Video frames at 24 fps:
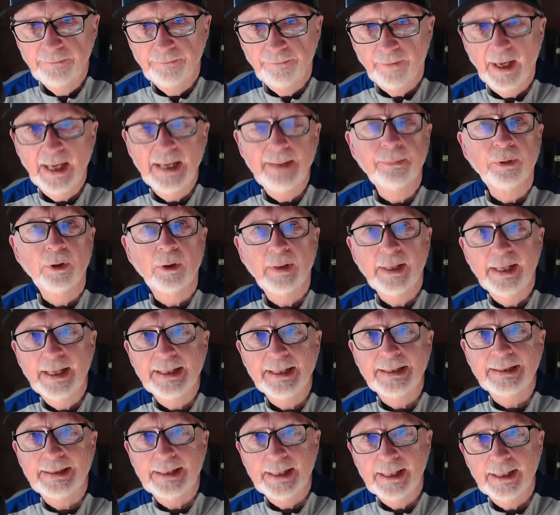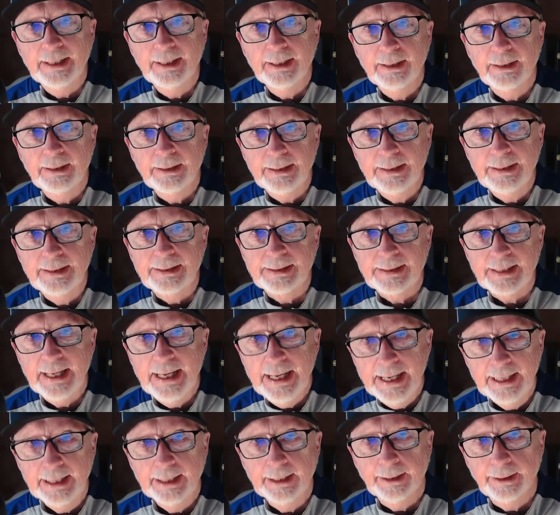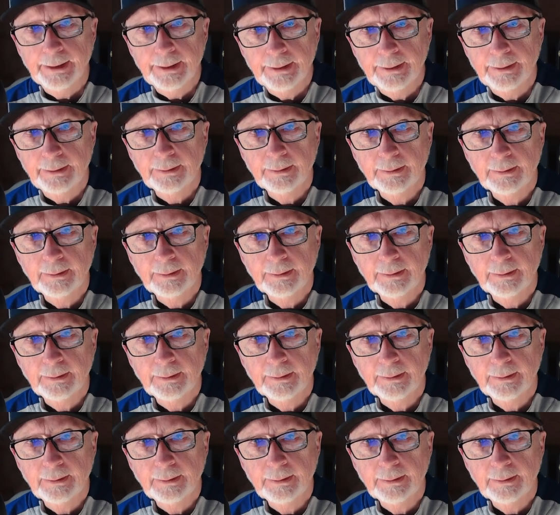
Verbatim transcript: fiber antenna is in.